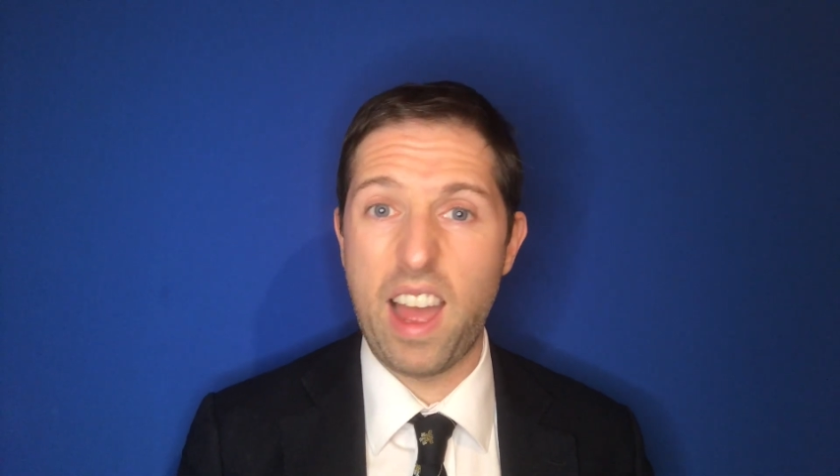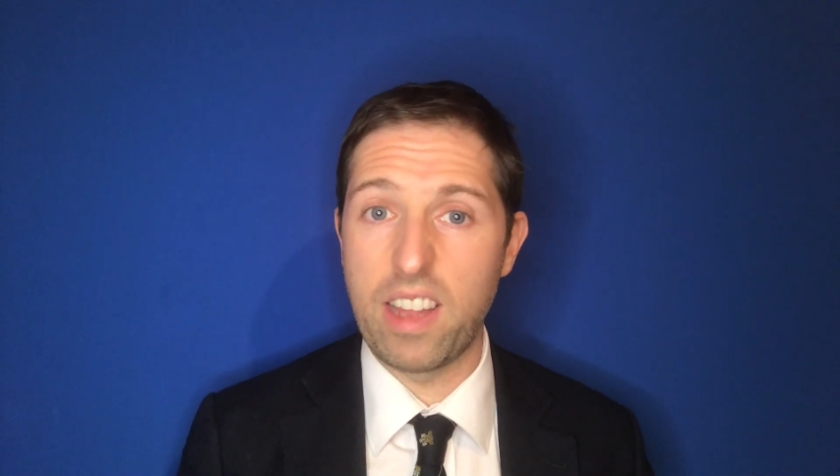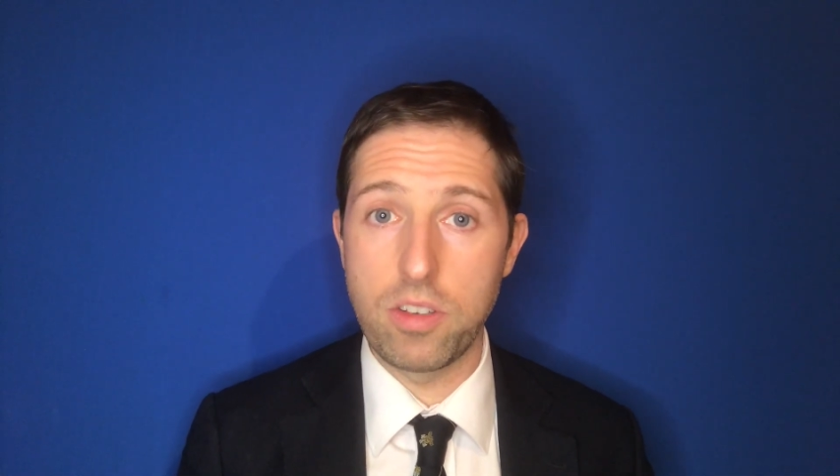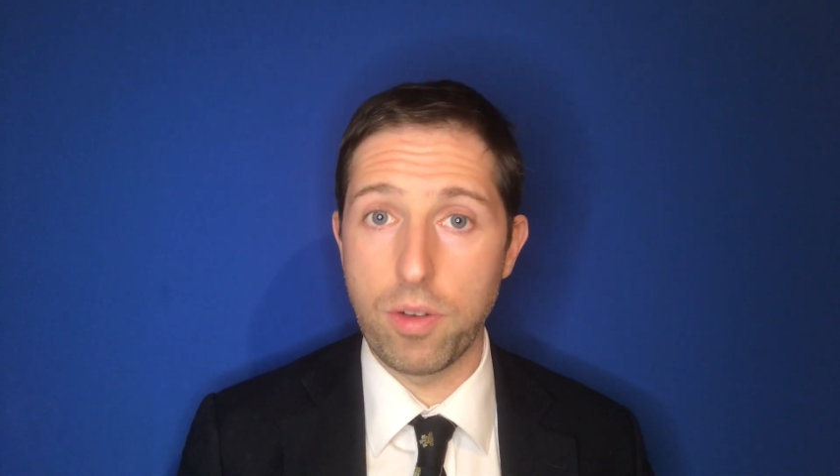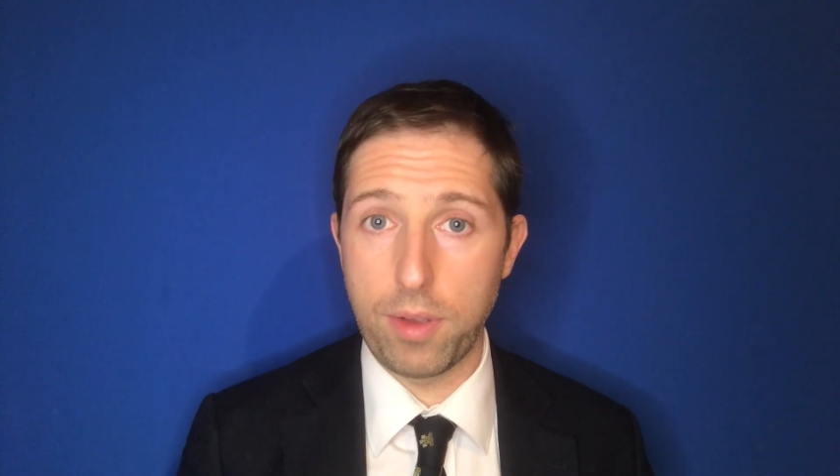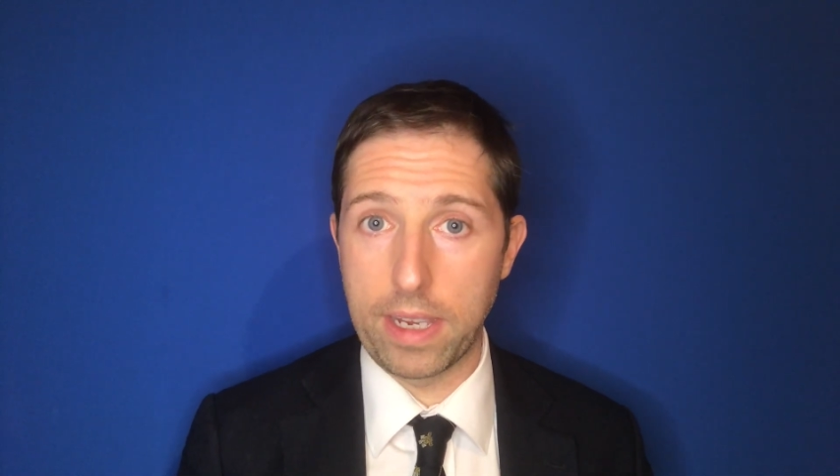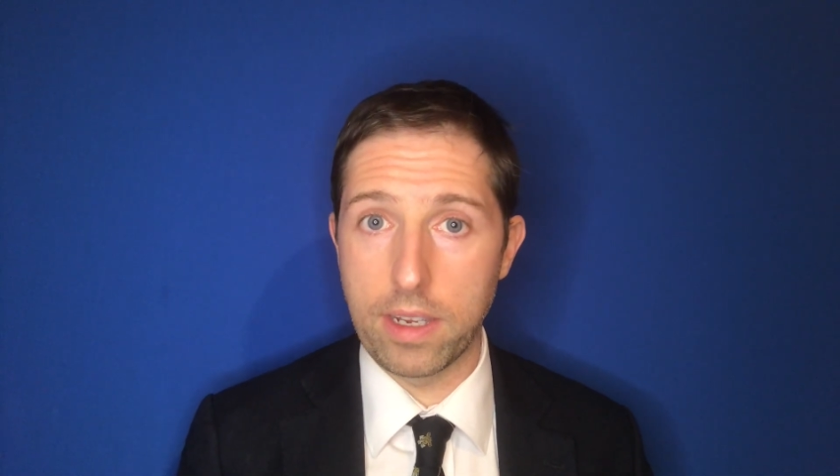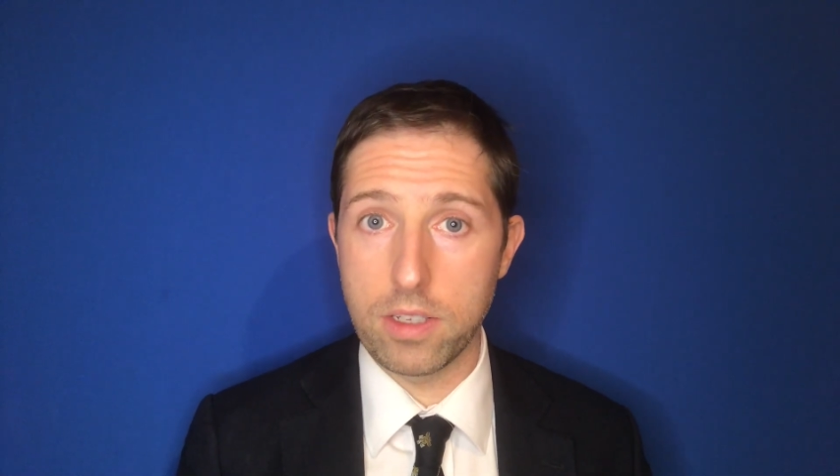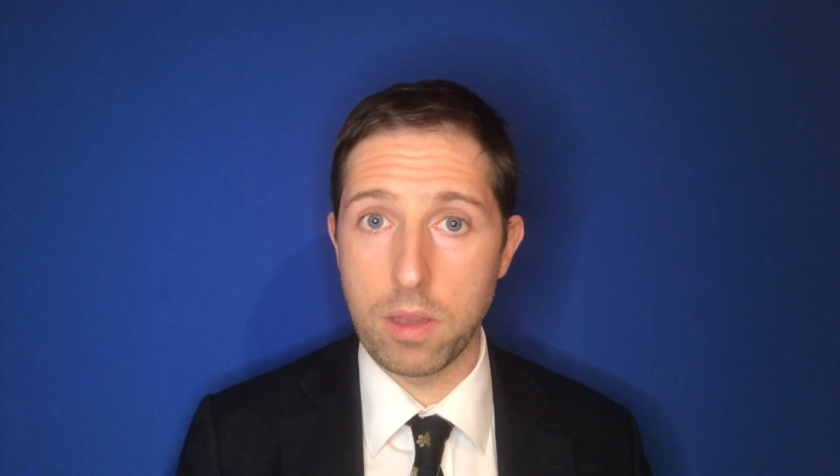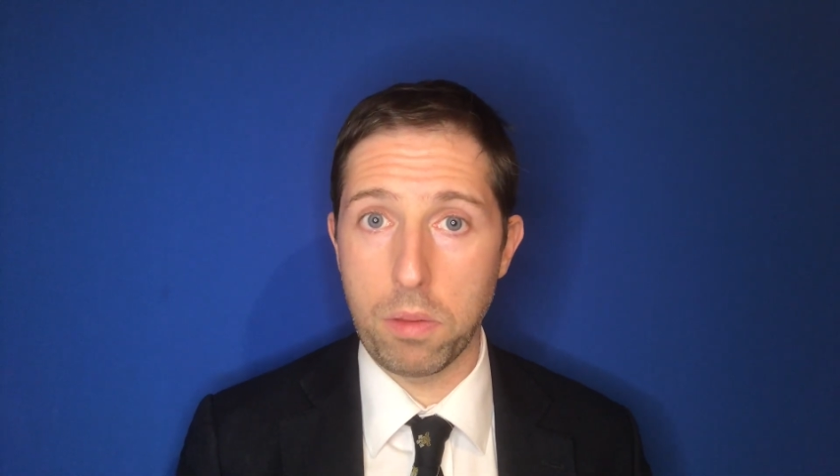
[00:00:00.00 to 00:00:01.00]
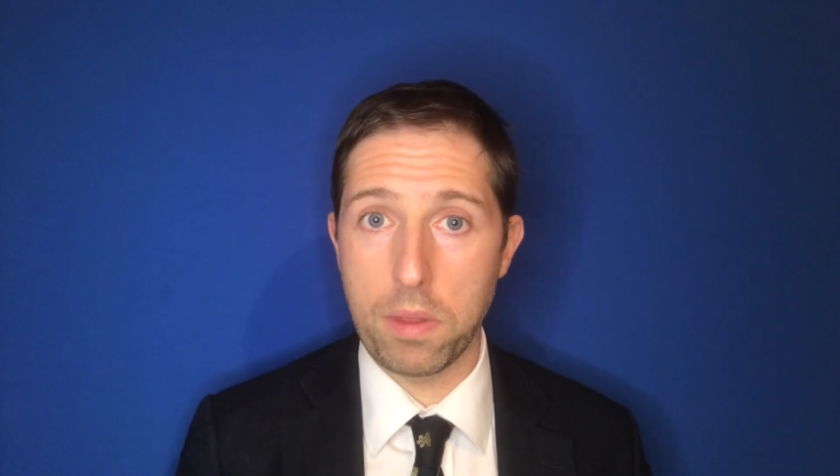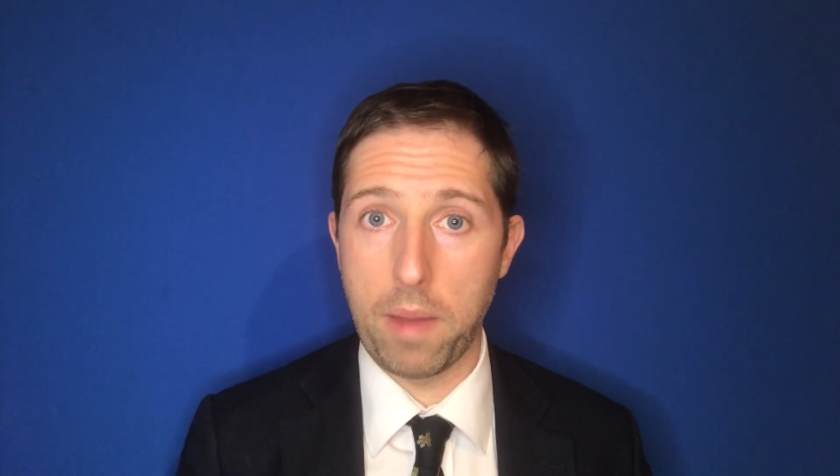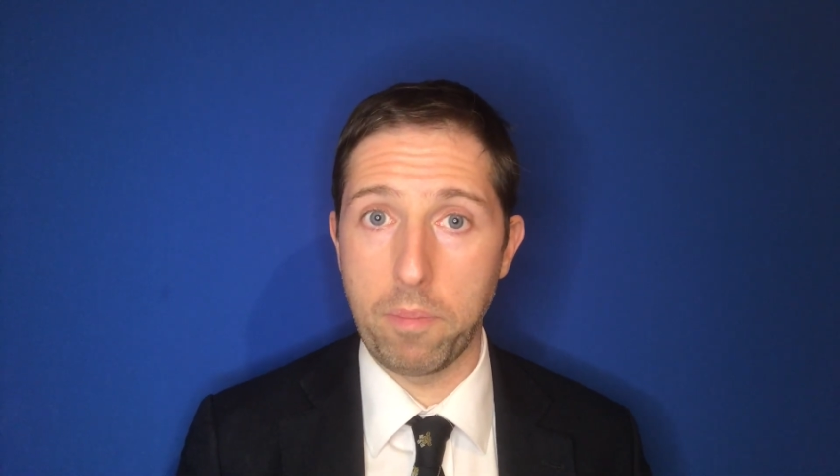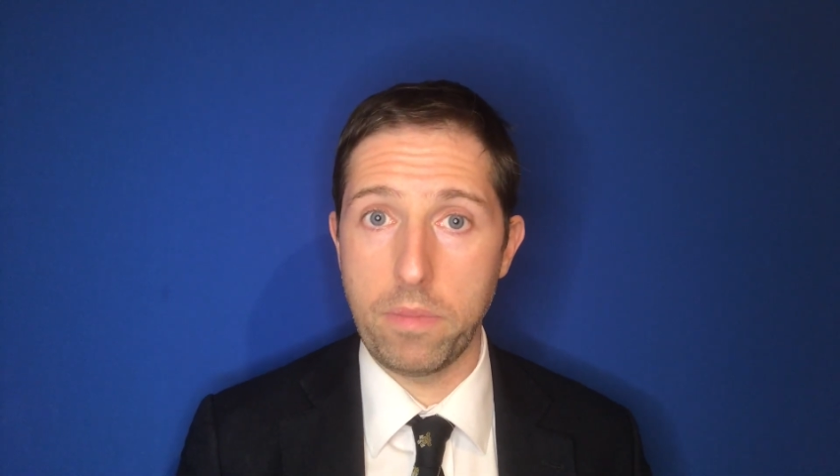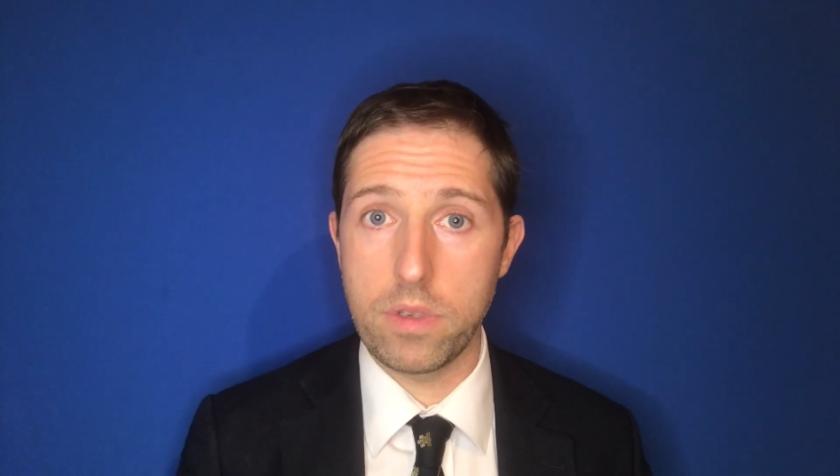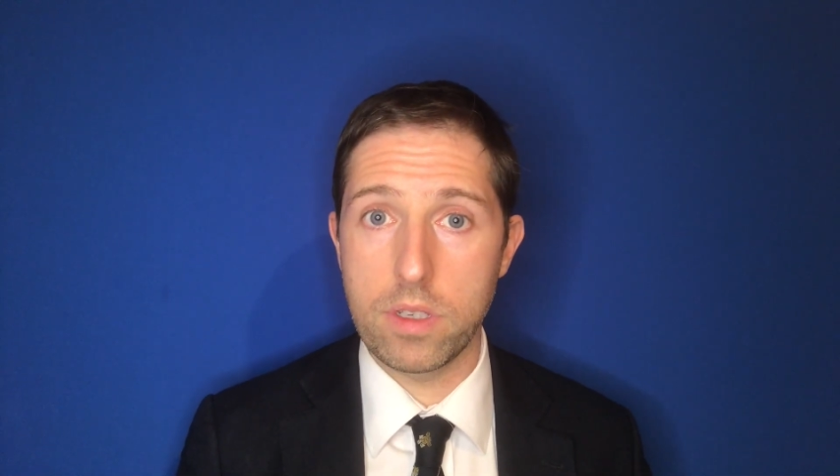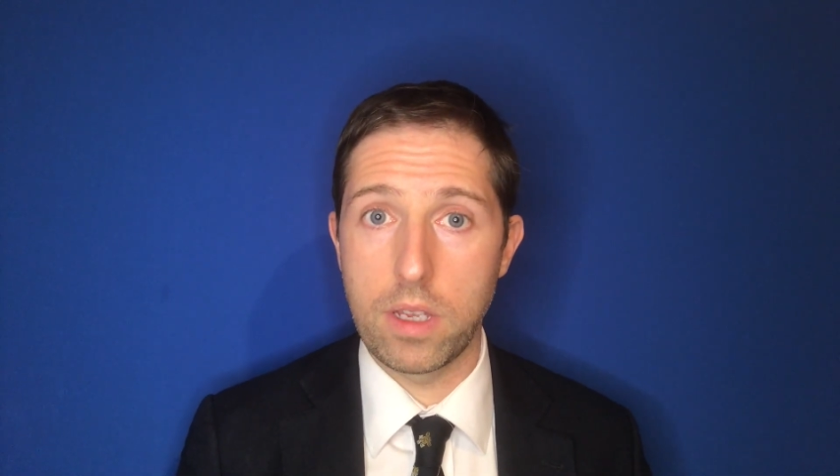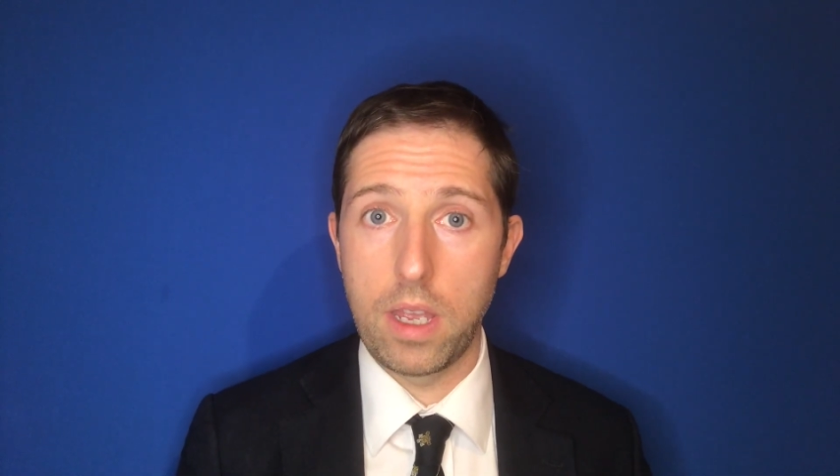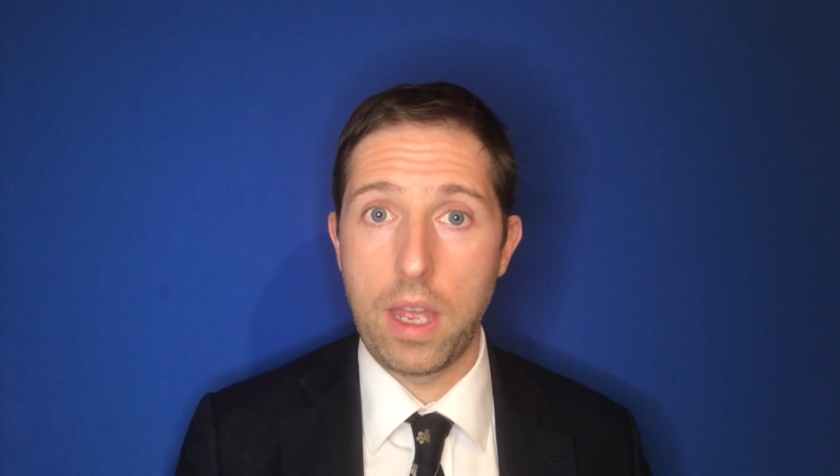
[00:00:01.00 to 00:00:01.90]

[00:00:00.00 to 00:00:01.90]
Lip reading: and your fingers and thumbs,